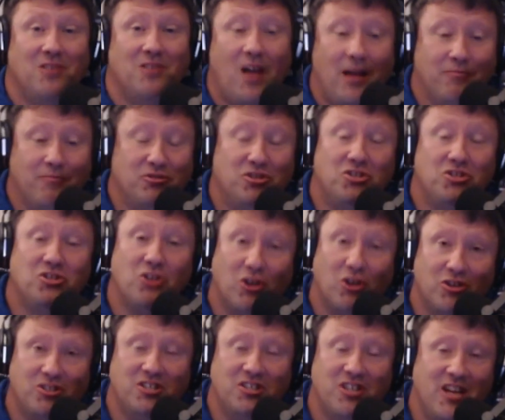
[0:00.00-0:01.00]
I'm
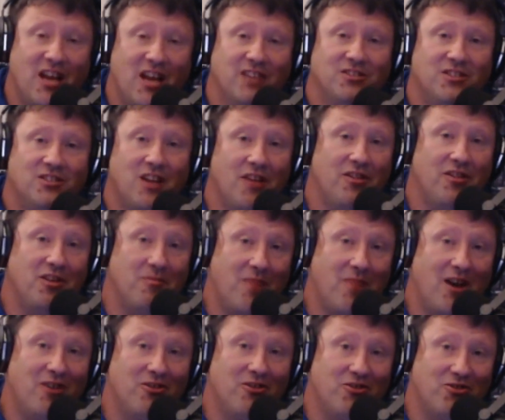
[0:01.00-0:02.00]
sure she has nothing
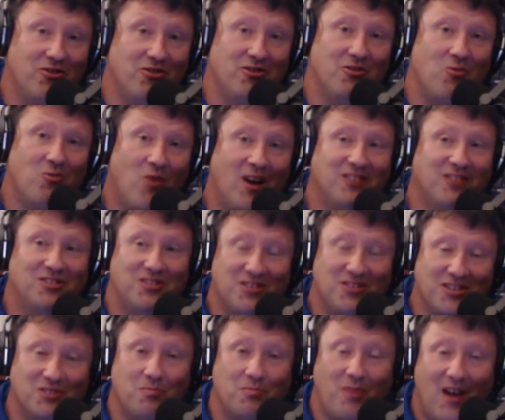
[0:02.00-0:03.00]
better to do than watch
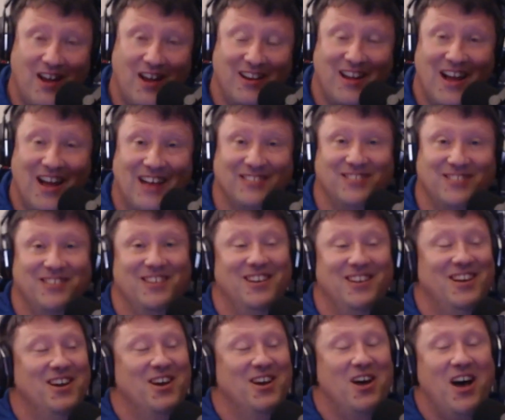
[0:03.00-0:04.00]
this podcast.
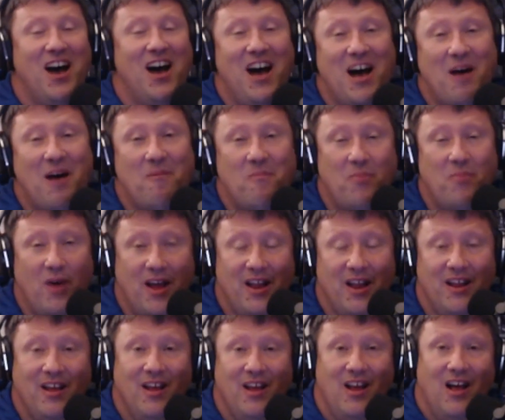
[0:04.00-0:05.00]

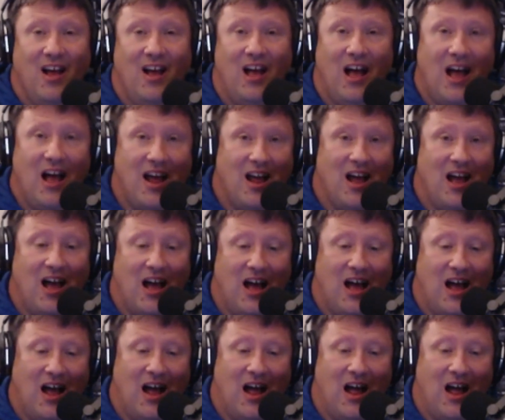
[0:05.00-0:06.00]
But I
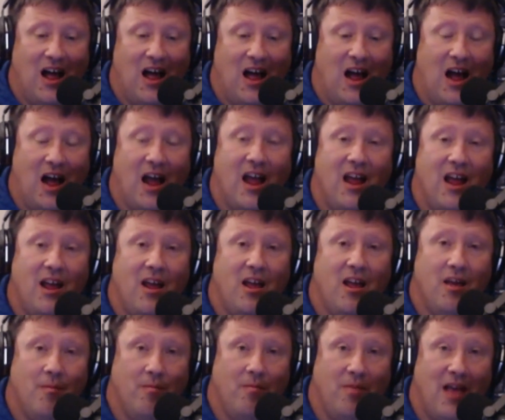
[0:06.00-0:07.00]

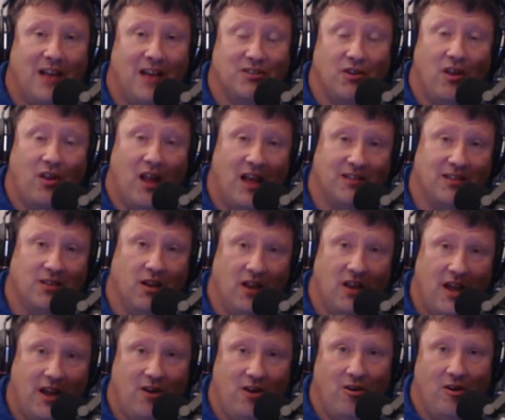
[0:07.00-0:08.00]
am as a
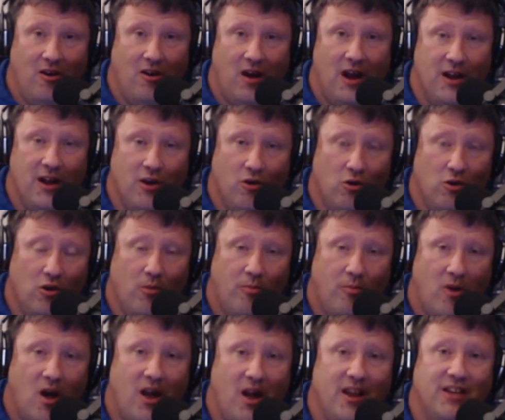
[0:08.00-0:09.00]
Laker. I know
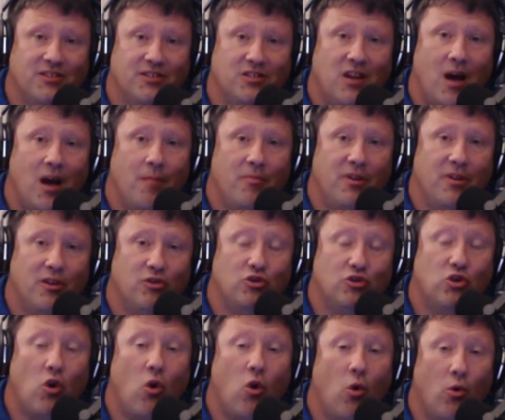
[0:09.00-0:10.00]
LeBron has not been
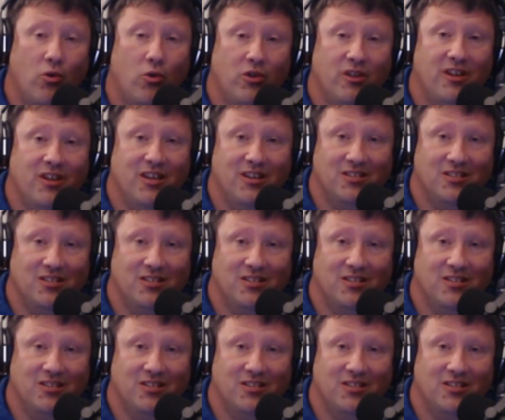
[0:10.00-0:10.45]
totally